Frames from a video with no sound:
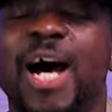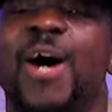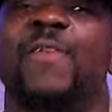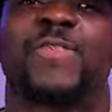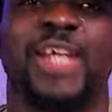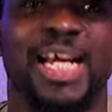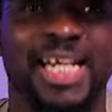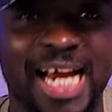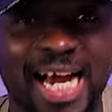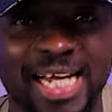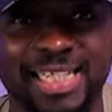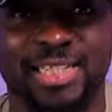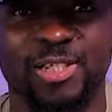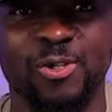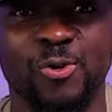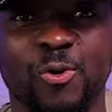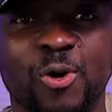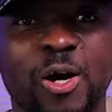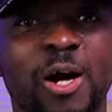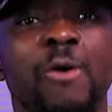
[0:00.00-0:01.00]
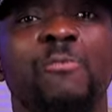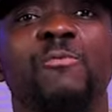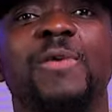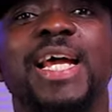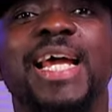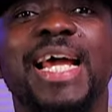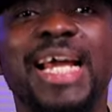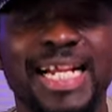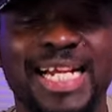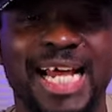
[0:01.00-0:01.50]
After that, you know, we
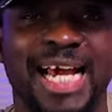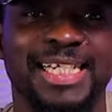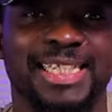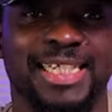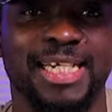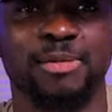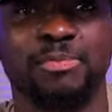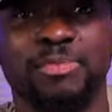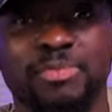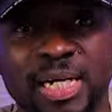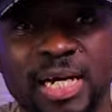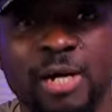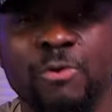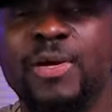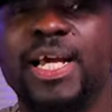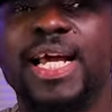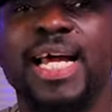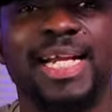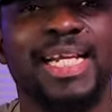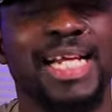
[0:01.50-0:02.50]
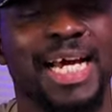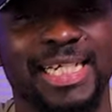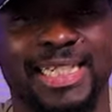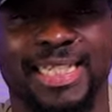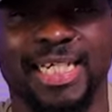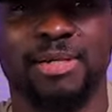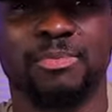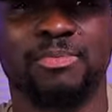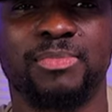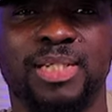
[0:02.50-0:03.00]
hit the
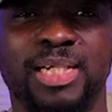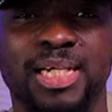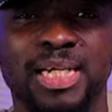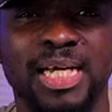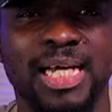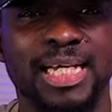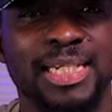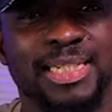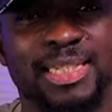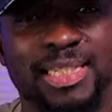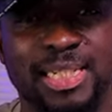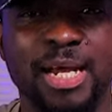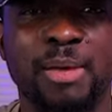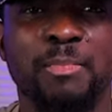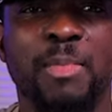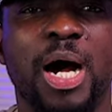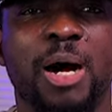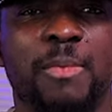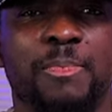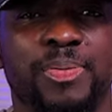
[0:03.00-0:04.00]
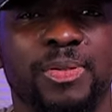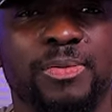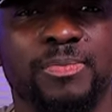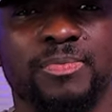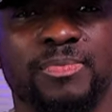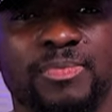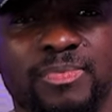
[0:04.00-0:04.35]
gym and slim up.